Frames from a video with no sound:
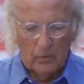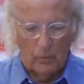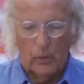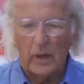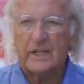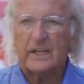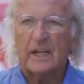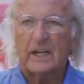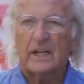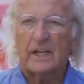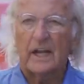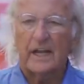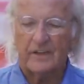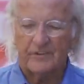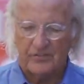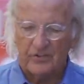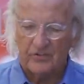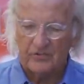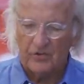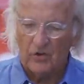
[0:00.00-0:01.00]

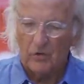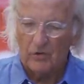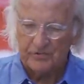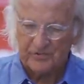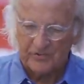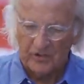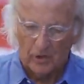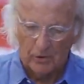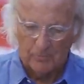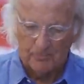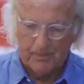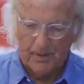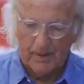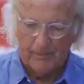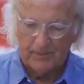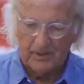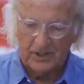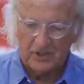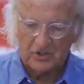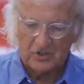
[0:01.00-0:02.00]
WikiLeaks has also
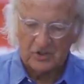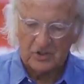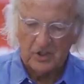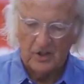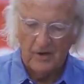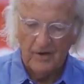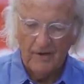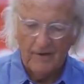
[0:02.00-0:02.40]
published